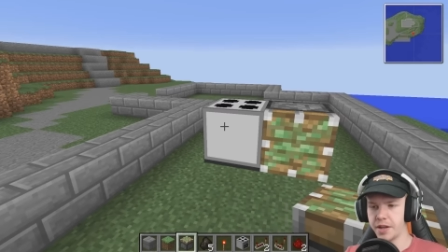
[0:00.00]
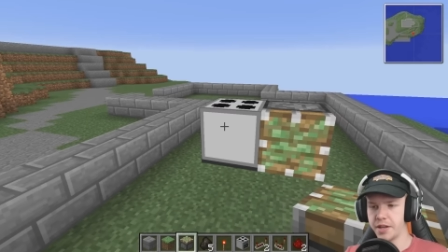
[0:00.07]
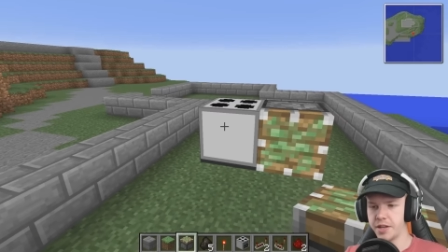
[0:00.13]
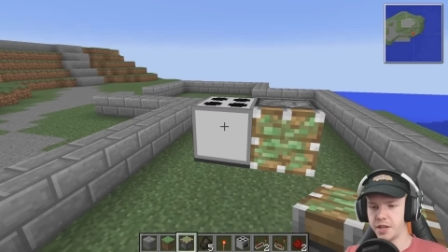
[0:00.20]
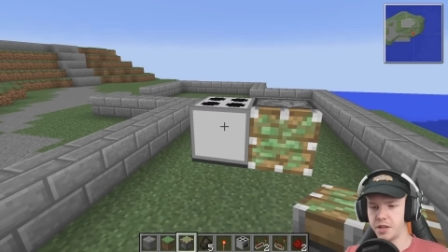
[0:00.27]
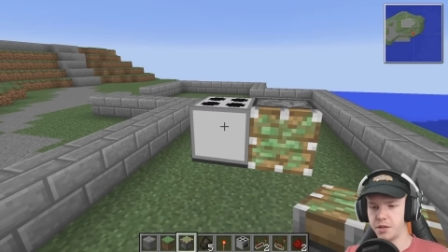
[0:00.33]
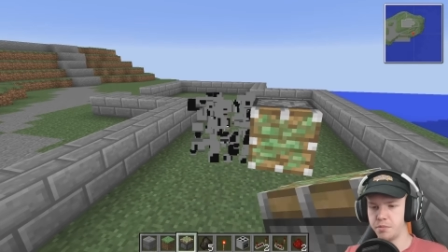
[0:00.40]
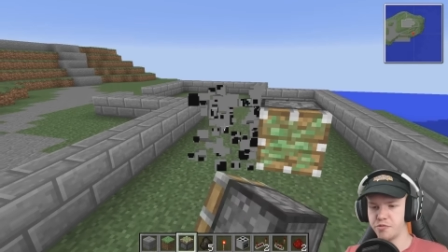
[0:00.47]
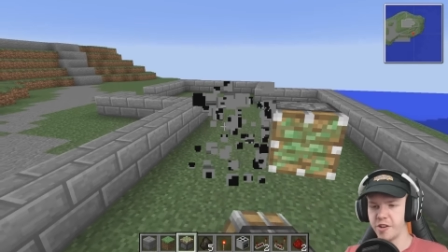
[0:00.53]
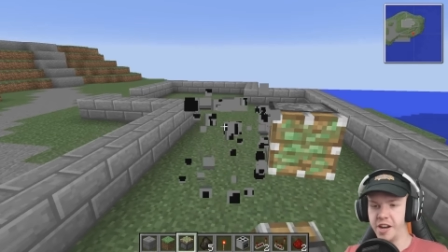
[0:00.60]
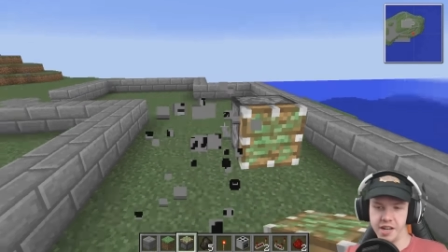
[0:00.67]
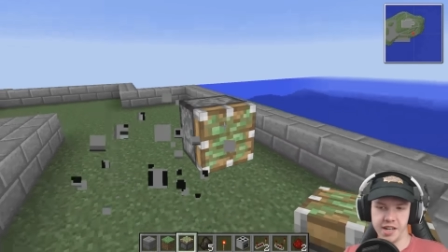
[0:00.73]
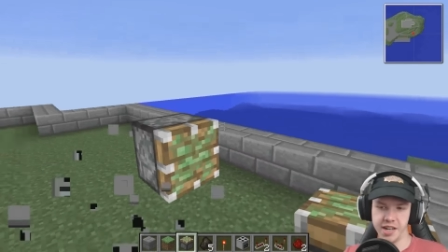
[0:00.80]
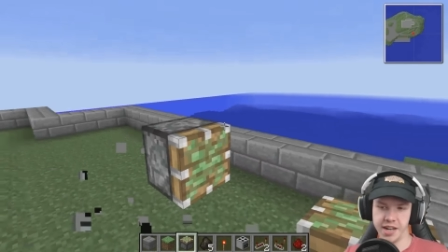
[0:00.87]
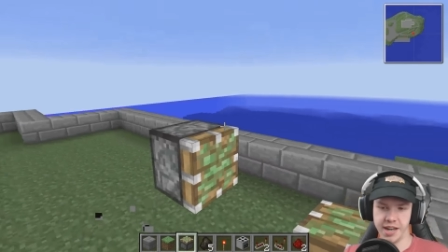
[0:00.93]
can
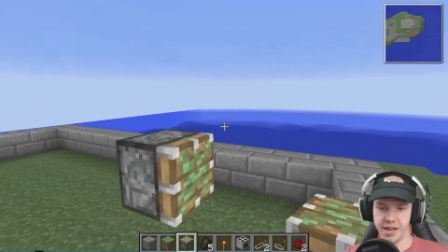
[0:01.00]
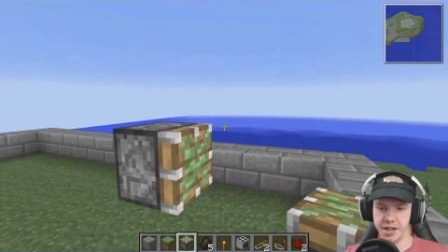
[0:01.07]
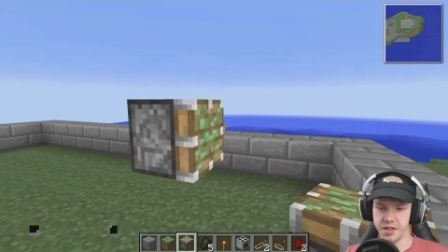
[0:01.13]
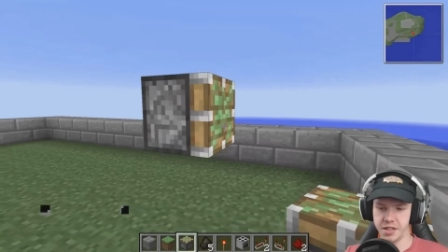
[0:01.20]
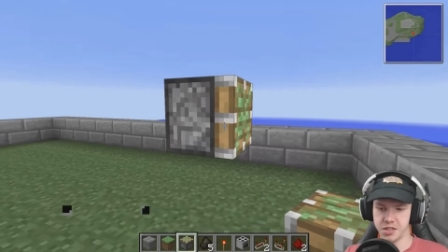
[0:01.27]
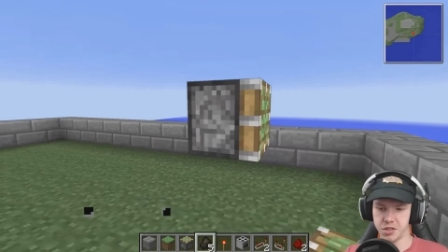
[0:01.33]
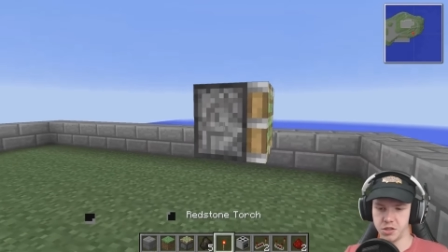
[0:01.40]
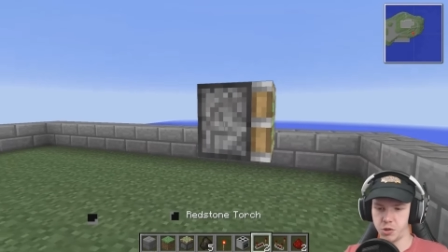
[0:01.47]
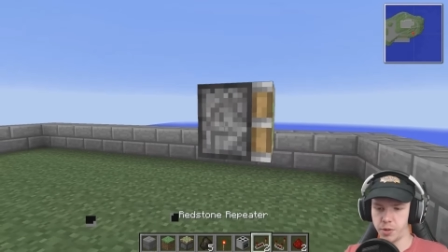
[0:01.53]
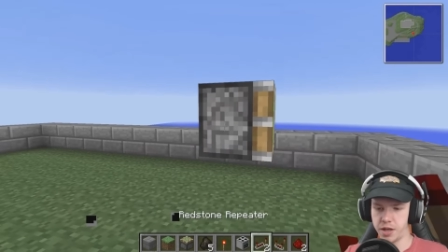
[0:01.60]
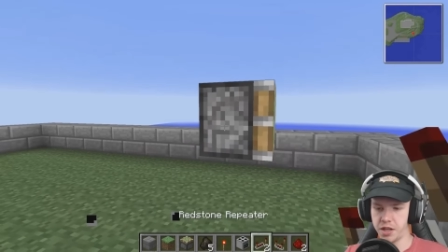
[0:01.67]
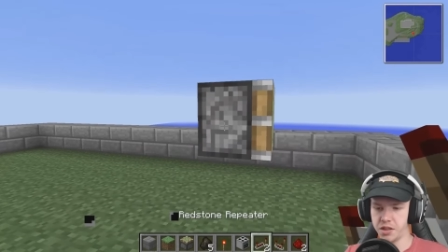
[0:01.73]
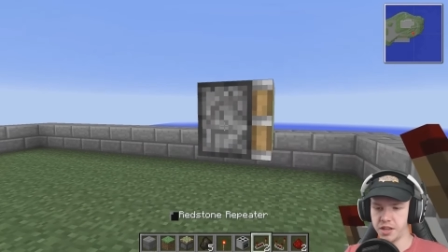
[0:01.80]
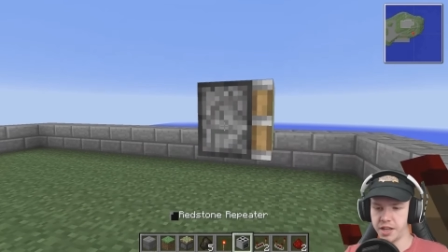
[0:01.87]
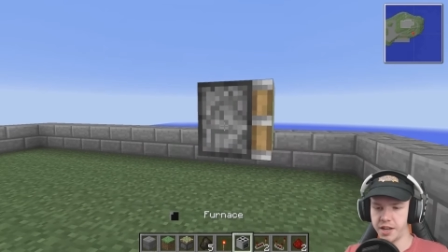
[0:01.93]
break it, and it doesn't do
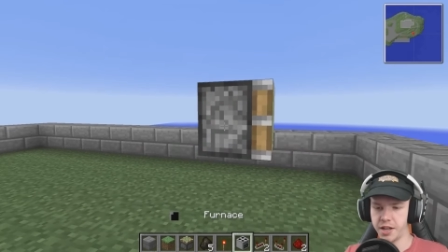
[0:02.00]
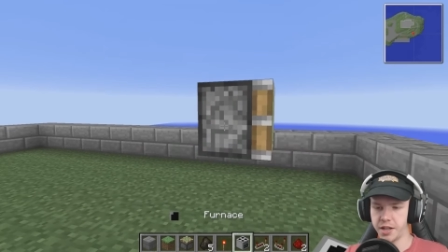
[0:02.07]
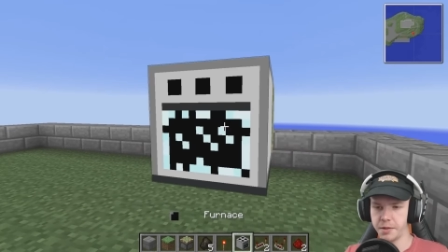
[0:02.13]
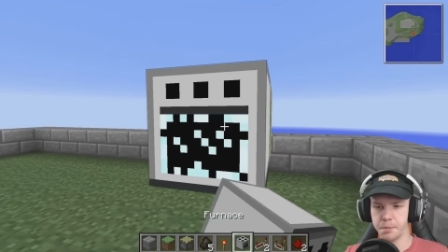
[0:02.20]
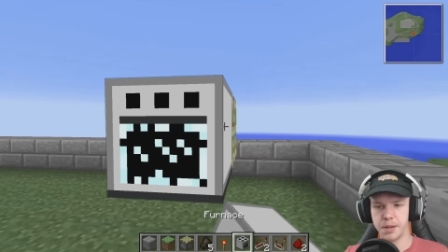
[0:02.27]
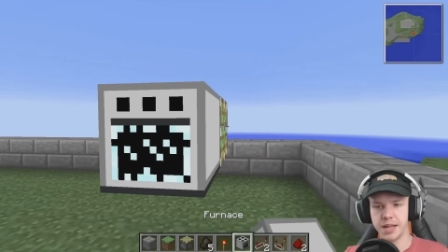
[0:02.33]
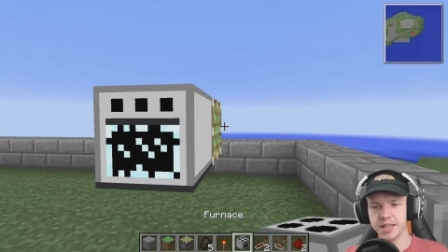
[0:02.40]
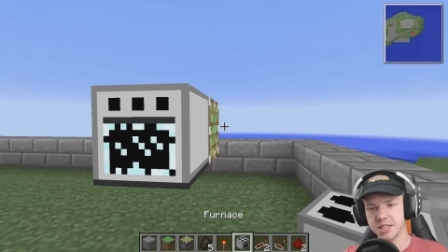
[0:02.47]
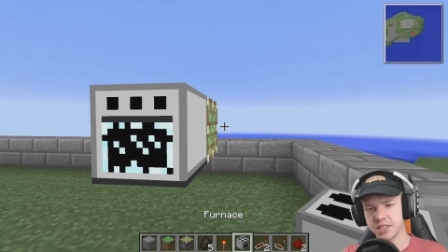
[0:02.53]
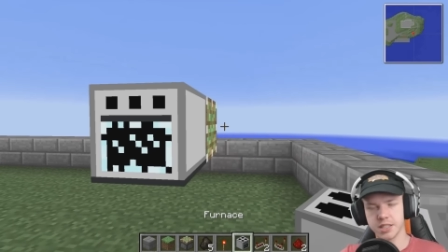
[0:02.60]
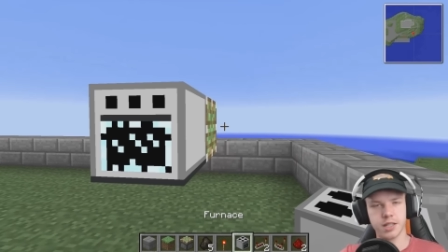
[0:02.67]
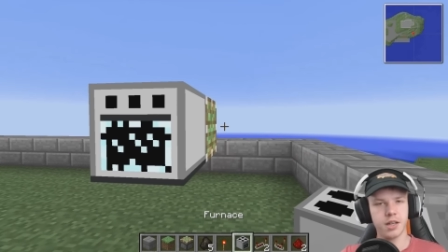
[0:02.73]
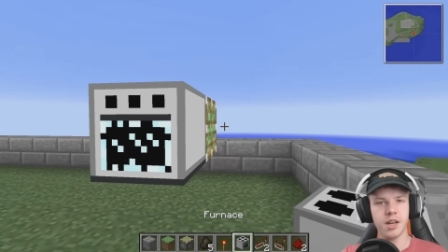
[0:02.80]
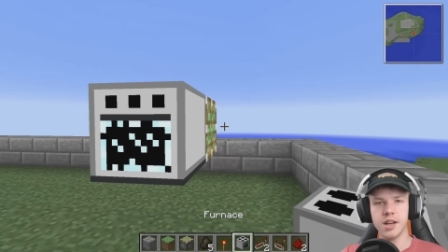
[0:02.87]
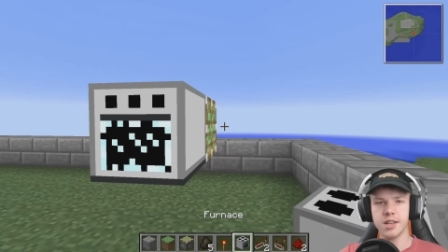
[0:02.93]
anything. I can place
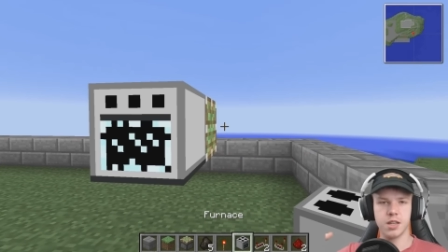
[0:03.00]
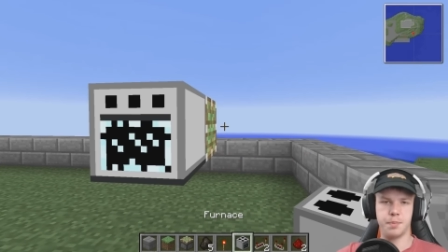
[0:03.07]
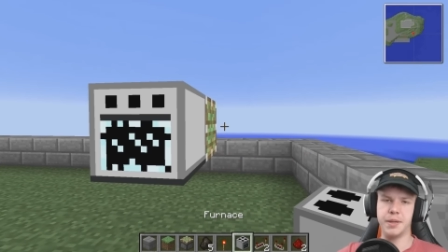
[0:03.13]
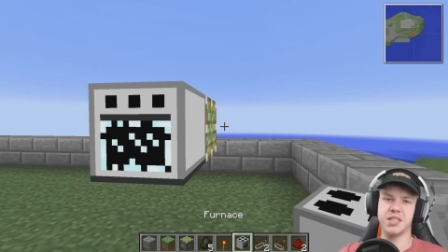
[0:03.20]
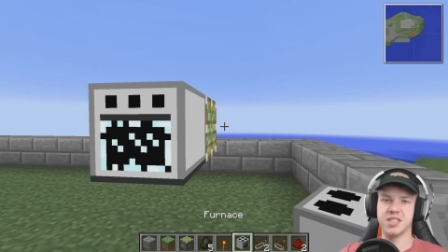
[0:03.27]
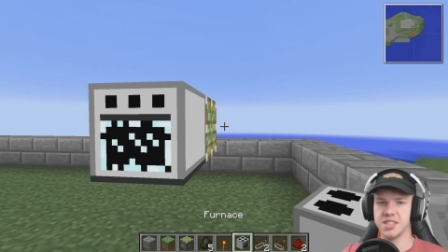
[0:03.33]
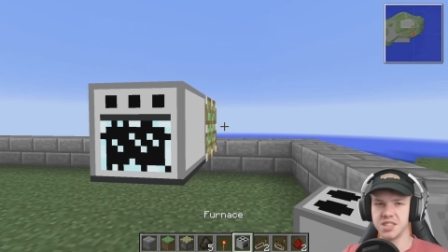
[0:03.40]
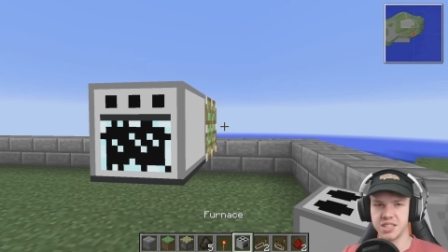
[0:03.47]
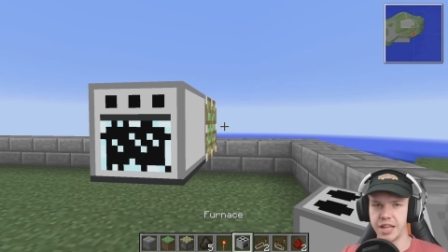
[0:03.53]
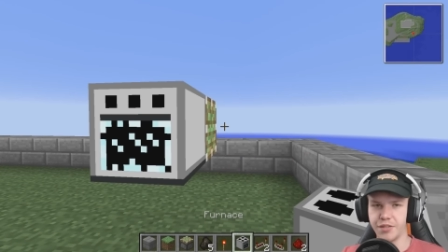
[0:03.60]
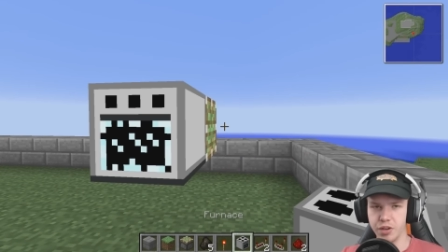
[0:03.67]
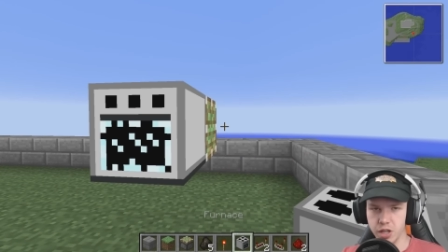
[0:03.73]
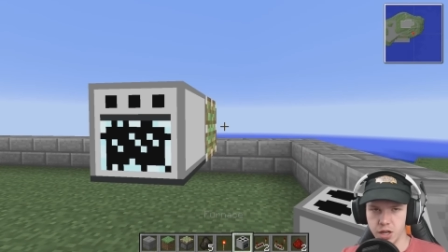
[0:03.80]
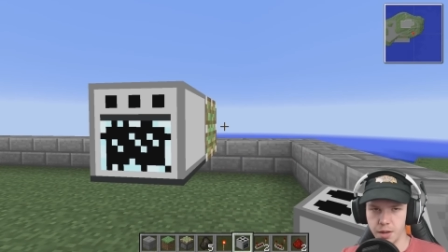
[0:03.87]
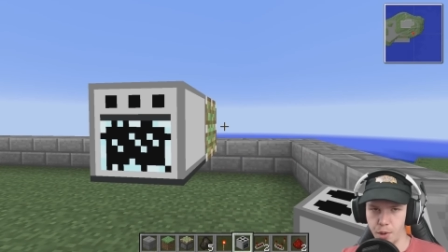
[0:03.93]
it. The piston's never
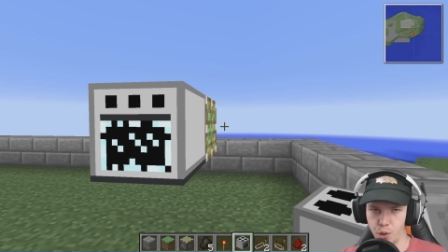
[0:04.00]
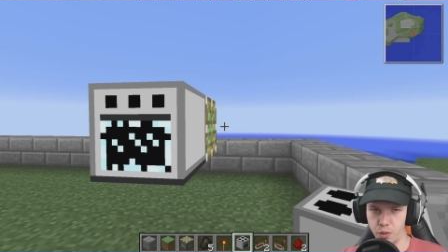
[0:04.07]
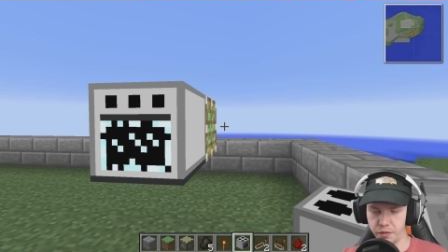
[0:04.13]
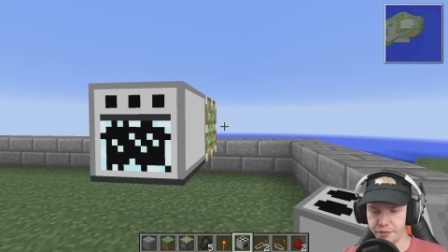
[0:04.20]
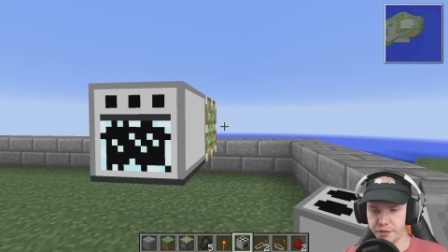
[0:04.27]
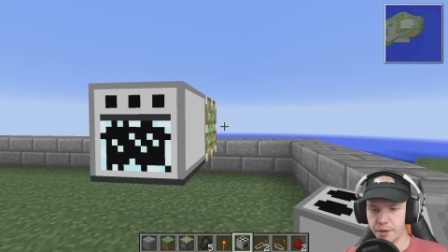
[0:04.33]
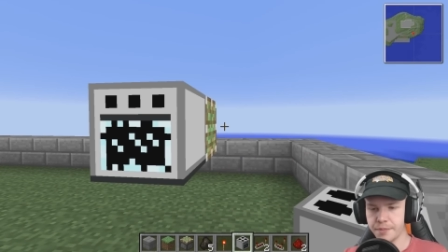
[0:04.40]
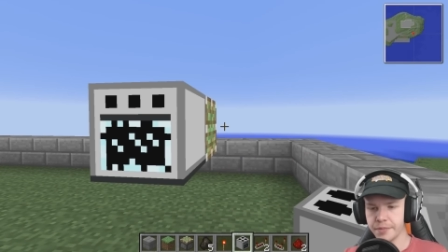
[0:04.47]
going to move.